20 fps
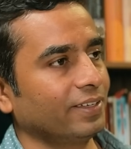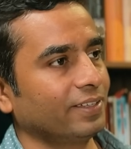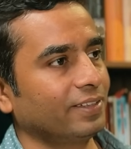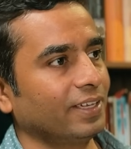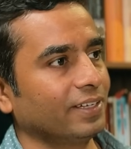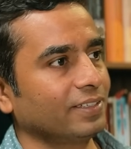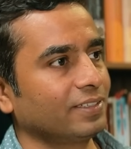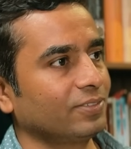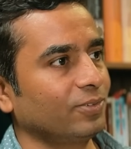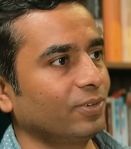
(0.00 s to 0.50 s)

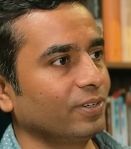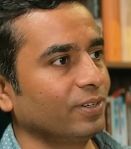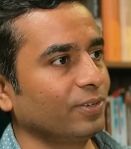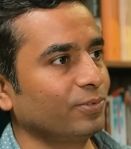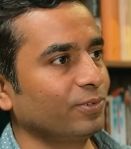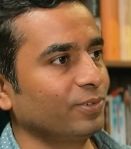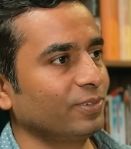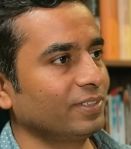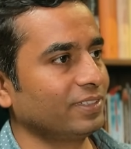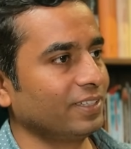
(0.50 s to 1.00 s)
that's
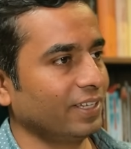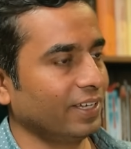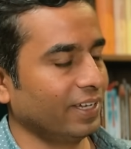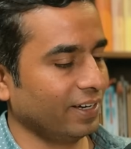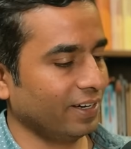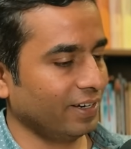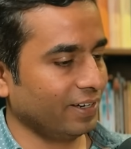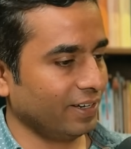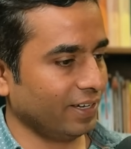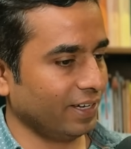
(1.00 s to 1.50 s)
wonderful,
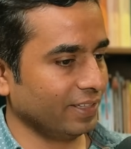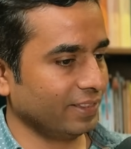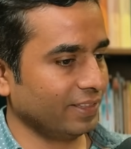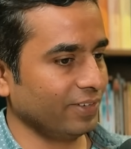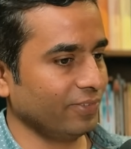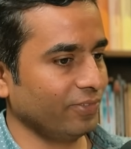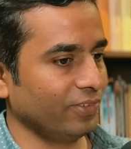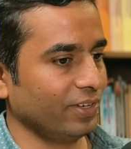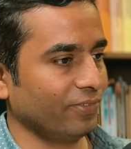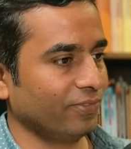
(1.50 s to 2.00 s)
and I
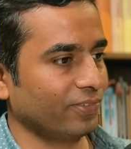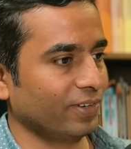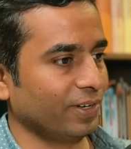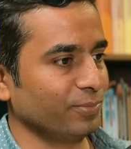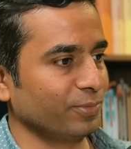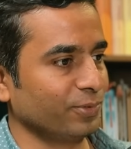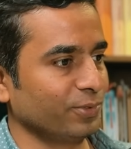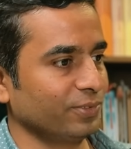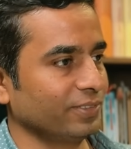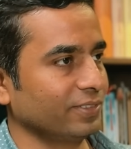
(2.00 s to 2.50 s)
think we have
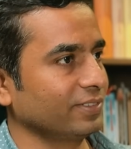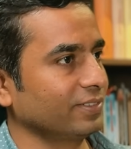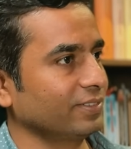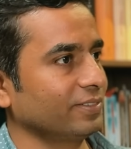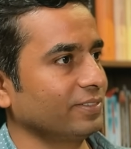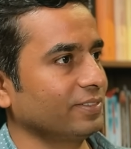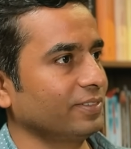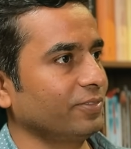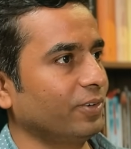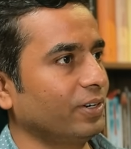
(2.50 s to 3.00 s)
come to the
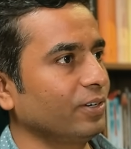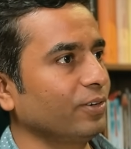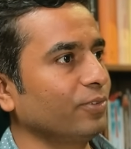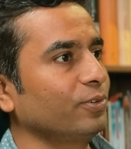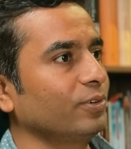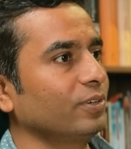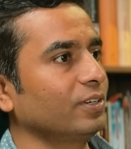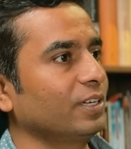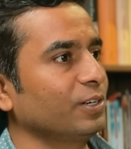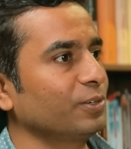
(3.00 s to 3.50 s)

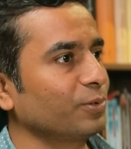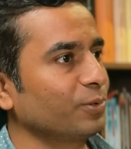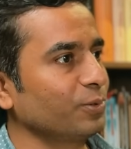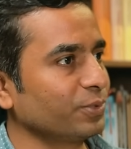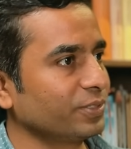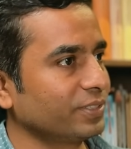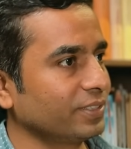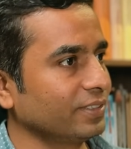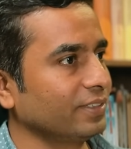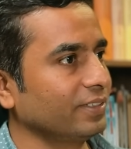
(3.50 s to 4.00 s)
wonderful
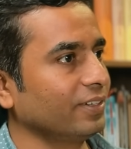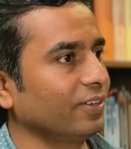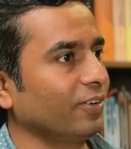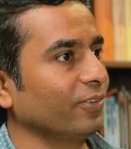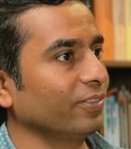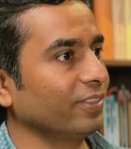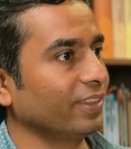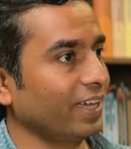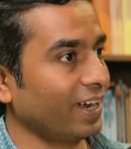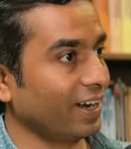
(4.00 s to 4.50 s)
conclusion
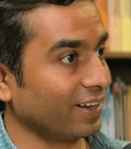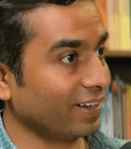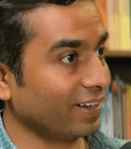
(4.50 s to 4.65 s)
on that.